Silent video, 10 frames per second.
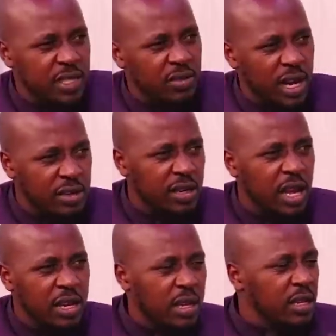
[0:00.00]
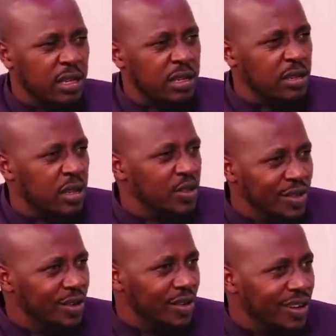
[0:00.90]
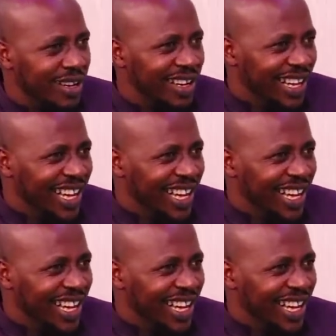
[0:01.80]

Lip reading: a single, I don't, you know.